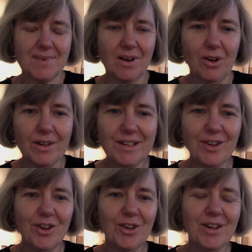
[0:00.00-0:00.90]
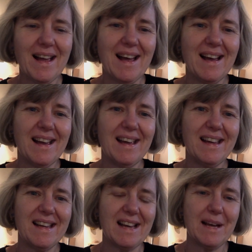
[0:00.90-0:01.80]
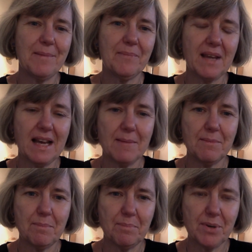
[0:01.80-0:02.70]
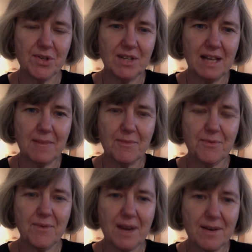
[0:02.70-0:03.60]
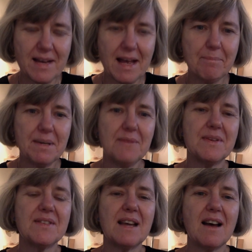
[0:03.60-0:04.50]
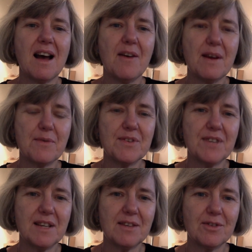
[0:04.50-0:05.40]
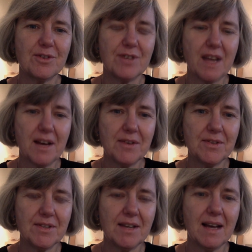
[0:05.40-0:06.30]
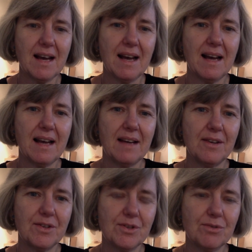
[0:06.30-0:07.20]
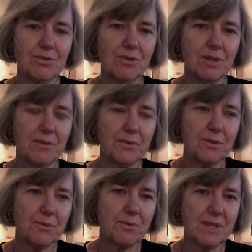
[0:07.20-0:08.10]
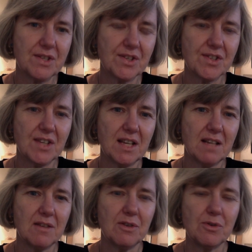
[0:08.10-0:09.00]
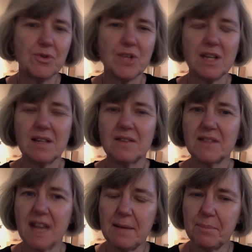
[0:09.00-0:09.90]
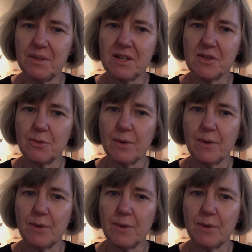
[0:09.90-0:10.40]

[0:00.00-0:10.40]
All in all, I'm very happy with how everything turned out. I also took a few risks in using type this